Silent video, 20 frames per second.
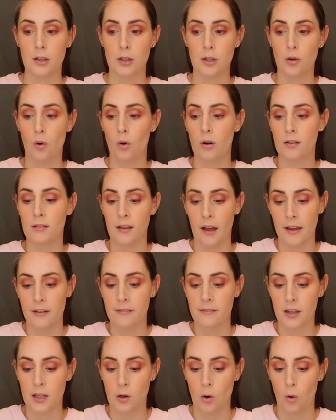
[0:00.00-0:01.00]
your
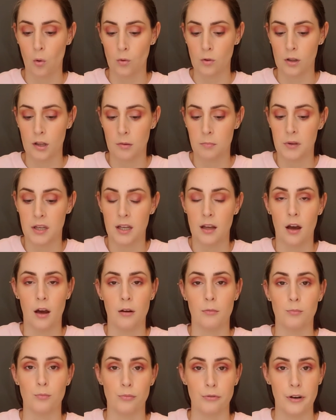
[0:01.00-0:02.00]
life can only
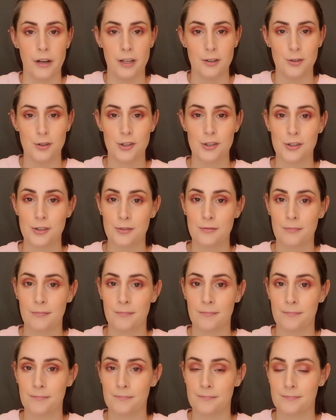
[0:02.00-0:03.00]
become rich.
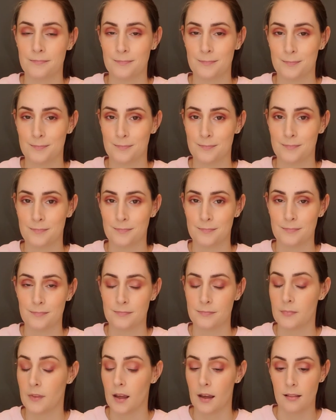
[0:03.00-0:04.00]

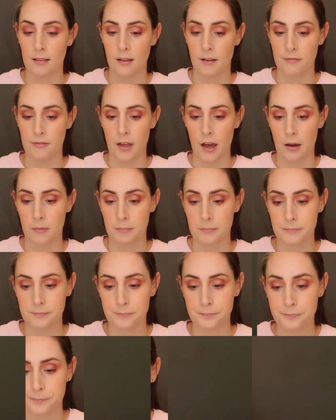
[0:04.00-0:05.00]
I love that.
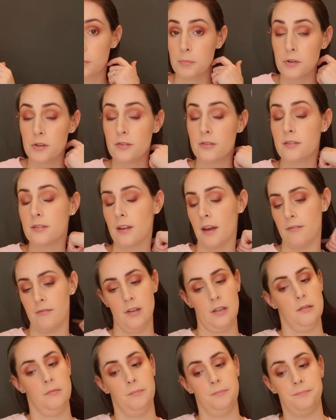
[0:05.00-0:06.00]
Chapter
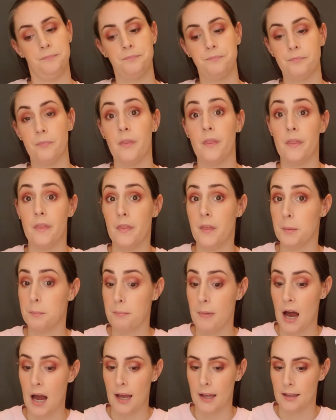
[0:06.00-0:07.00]
7
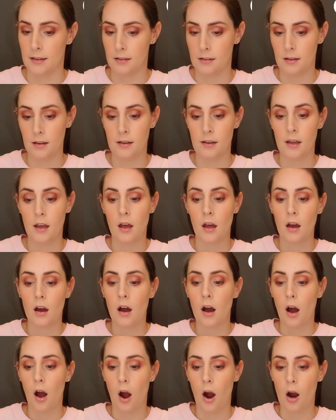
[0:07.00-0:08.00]
The Mind.
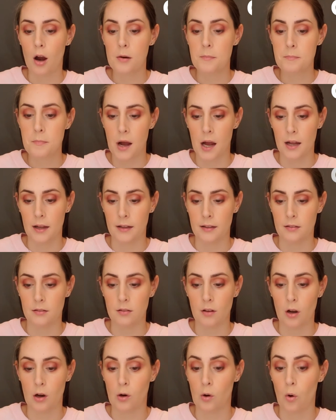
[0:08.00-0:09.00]
Our
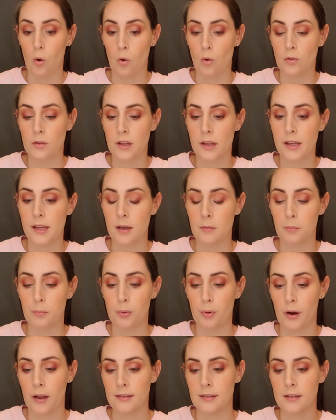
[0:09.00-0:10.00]
minds are only
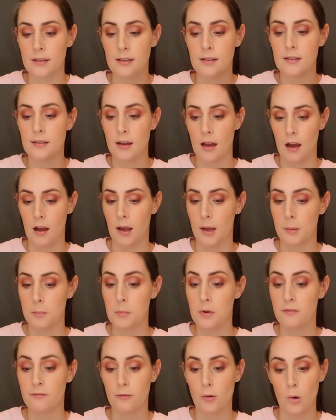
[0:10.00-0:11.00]
in present
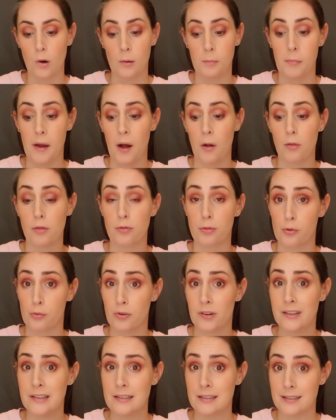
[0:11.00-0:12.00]
time for about
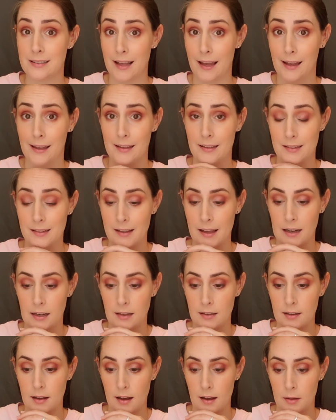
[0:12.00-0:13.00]
three seconds
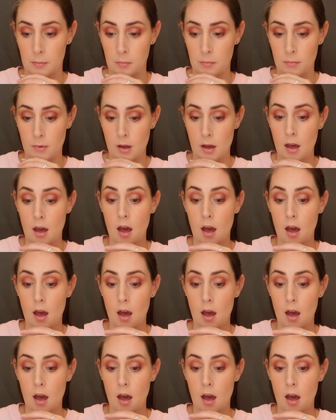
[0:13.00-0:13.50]
at a time.